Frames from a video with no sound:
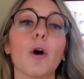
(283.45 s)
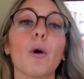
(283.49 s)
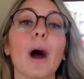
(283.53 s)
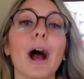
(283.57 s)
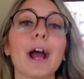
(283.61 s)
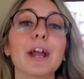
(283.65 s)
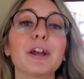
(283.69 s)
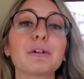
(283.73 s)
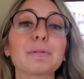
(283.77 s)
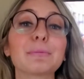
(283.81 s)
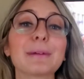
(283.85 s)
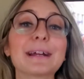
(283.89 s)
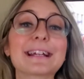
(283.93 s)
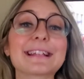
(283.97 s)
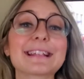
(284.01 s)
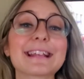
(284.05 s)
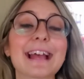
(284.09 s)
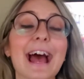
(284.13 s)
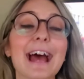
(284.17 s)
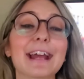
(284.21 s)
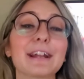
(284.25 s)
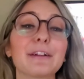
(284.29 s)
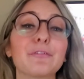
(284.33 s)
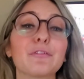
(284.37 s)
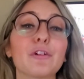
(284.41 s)
Ohio ranks
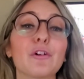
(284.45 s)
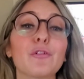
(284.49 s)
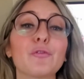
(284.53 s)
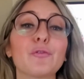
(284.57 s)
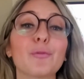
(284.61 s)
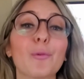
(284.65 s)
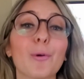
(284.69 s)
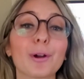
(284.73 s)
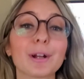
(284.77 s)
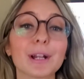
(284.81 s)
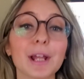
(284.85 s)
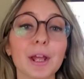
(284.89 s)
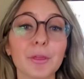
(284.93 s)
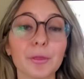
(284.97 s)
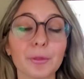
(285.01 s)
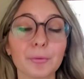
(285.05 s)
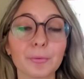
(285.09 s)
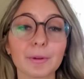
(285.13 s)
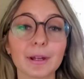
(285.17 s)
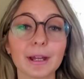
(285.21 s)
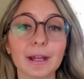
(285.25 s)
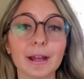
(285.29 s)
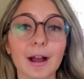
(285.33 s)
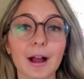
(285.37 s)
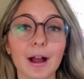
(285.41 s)
ahead of
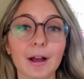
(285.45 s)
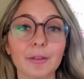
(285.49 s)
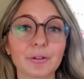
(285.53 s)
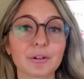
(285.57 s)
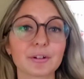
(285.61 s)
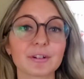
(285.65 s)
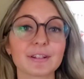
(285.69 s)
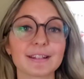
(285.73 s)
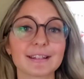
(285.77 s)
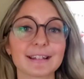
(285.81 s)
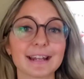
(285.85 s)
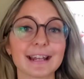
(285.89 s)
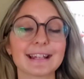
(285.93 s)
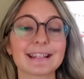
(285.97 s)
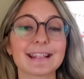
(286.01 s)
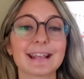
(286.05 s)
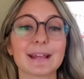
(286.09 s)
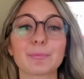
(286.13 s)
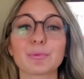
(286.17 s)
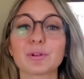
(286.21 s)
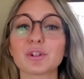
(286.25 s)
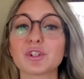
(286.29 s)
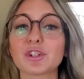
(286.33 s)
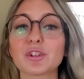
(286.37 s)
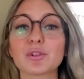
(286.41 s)
43 other states,
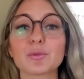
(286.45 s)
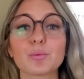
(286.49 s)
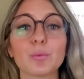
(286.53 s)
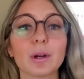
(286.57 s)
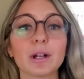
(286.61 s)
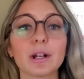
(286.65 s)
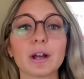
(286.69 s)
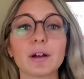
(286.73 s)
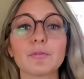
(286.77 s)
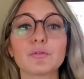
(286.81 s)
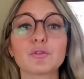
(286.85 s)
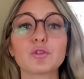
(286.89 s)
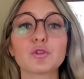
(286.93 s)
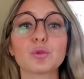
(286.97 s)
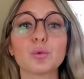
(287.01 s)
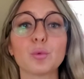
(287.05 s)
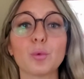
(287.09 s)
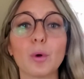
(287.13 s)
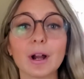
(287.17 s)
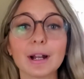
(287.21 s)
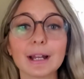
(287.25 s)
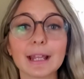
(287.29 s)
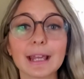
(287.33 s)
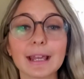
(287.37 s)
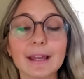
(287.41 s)
and we're just one of 20
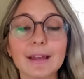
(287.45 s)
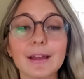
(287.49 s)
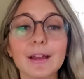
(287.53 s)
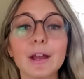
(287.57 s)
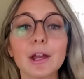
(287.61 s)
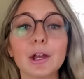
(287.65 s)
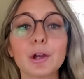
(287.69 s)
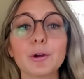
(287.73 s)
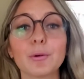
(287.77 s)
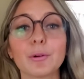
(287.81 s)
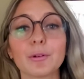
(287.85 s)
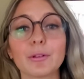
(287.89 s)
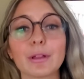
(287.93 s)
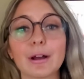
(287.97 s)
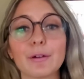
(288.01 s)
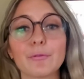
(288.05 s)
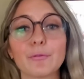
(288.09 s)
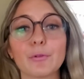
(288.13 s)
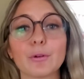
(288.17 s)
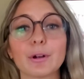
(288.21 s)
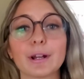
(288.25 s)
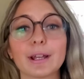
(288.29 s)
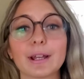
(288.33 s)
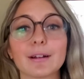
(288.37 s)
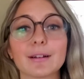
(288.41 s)
who allow
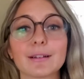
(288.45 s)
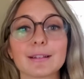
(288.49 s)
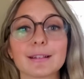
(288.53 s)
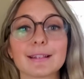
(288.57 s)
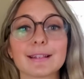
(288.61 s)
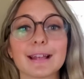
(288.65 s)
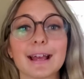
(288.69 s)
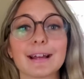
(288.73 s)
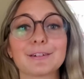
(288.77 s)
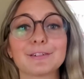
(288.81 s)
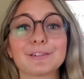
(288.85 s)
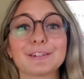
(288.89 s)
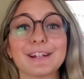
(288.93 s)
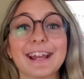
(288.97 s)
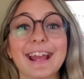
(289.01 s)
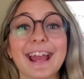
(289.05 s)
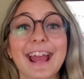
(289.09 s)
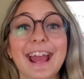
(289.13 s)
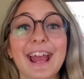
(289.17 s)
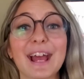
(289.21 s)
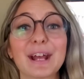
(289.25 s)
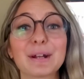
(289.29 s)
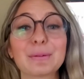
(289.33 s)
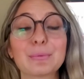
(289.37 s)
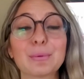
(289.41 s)
voting on Saturday
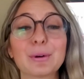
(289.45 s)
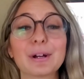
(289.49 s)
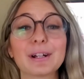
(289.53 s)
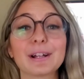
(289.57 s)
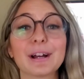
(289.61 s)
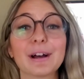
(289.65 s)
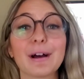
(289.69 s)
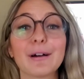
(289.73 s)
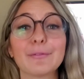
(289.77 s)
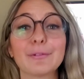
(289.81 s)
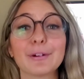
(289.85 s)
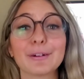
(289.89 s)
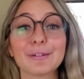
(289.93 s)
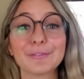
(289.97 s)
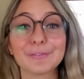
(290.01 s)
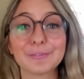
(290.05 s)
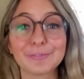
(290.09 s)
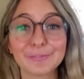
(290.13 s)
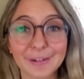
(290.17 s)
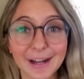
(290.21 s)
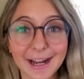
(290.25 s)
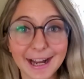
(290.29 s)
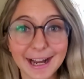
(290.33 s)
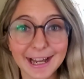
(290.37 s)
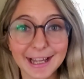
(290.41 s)
and one of
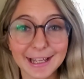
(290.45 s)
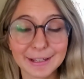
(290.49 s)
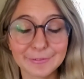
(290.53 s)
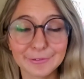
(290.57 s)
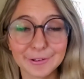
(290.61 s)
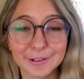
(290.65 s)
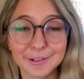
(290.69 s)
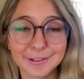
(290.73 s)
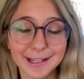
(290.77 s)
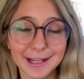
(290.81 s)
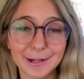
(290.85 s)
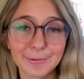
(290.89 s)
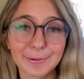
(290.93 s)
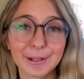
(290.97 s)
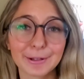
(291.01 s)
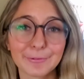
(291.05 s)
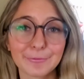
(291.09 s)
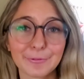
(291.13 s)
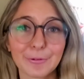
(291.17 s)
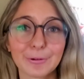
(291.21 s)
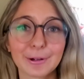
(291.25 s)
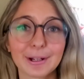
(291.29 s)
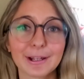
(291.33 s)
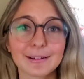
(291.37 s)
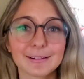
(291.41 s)
5 allowing
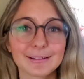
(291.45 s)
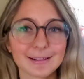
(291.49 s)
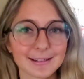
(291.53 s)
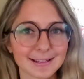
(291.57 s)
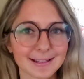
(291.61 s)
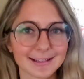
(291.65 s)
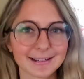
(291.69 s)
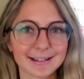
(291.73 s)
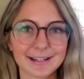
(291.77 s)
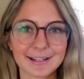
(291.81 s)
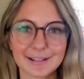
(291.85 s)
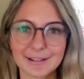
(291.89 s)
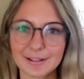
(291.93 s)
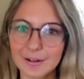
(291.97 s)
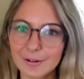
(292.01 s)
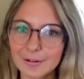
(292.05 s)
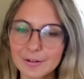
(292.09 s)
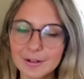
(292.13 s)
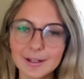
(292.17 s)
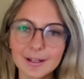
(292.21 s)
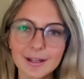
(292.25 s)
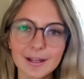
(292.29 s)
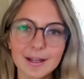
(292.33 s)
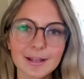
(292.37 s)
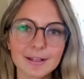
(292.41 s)
voting on Sunday.
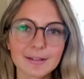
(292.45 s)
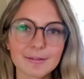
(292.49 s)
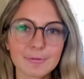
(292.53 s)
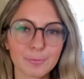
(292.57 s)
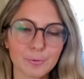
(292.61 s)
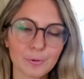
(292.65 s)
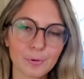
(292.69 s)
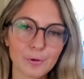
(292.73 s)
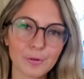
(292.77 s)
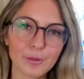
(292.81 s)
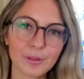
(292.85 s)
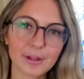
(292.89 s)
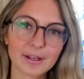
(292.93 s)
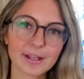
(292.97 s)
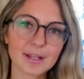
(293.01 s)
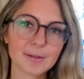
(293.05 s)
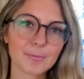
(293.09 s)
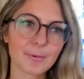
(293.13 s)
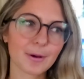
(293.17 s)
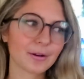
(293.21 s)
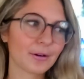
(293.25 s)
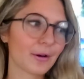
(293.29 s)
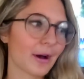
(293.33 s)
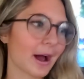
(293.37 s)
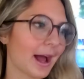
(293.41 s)
So some cool things
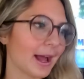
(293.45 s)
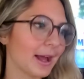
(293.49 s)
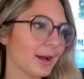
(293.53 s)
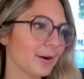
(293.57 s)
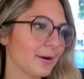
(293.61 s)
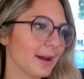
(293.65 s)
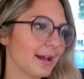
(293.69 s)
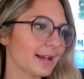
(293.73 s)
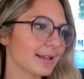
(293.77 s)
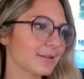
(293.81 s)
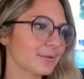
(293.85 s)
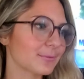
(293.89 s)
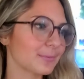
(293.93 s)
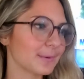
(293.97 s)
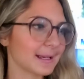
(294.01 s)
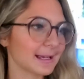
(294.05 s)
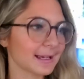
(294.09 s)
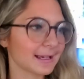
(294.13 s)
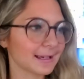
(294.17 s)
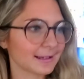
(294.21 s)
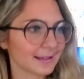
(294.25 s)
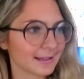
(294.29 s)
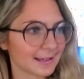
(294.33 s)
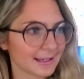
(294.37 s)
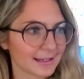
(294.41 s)
about Ohio as
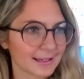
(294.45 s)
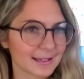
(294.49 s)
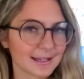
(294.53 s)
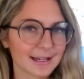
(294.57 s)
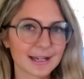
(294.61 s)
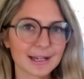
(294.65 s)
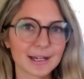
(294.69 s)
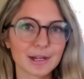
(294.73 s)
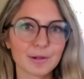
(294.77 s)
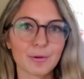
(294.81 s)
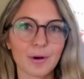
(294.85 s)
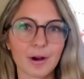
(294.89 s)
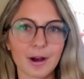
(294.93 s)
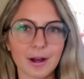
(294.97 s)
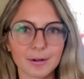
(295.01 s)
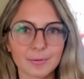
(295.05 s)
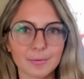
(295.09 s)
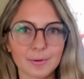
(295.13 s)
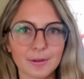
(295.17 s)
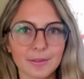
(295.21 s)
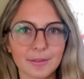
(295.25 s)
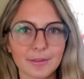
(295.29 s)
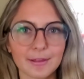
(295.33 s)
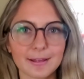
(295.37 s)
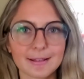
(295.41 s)
we continue on
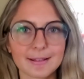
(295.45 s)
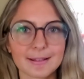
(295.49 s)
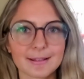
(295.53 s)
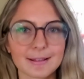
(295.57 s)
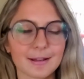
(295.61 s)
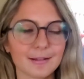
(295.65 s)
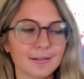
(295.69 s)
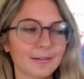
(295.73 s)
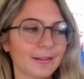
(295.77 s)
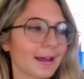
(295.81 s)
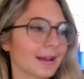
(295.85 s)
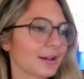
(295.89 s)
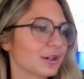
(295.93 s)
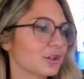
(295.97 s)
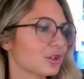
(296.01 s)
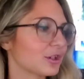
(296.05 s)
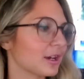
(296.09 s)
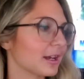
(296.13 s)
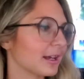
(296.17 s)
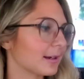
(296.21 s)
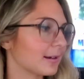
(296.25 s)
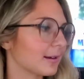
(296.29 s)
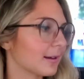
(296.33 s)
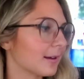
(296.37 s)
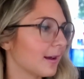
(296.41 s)
with this
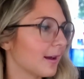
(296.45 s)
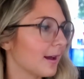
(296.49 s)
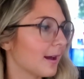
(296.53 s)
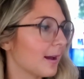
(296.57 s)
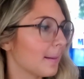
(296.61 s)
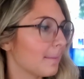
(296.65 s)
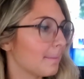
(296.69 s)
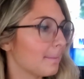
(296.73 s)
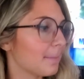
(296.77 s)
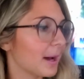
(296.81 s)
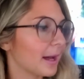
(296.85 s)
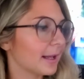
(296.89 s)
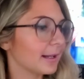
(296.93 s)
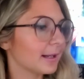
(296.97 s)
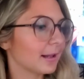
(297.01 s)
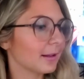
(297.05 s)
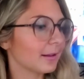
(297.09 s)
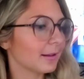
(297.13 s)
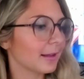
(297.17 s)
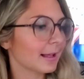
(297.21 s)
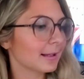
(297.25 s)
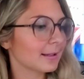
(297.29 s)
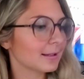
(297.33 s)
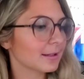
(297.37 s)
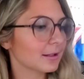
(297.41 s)
election. But
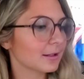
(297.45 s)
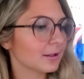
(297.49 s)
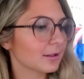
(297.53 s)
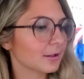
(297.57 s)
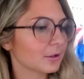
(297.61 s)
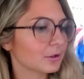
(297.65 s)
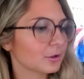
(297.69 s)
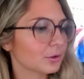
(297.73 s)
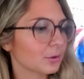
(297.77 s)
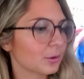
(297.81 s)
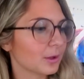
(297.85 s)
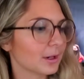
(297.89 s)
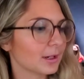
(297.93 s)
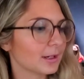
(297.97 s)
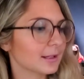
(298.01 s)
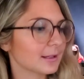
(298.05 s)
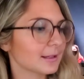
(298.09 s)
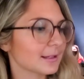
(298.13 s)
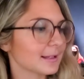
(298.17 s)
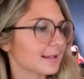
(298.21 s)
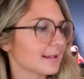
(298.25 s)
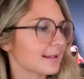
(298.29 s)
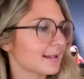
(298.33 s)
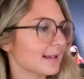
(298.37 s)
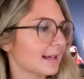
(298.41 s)
let's look toward
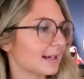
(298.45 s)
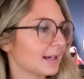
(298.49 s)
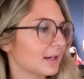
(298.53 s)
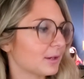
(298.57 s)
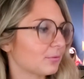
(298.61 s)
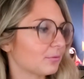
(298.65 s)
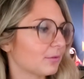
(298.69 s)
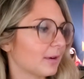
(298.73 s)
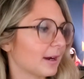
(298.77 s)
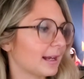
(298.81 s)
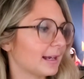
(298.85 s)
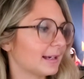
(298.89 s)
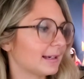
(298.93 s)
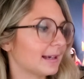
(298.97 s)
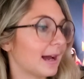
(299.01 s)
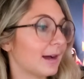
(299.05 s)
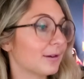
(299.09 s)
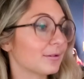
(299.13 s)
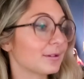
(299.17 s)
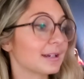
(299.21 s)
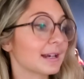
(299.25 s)
the Senate right now.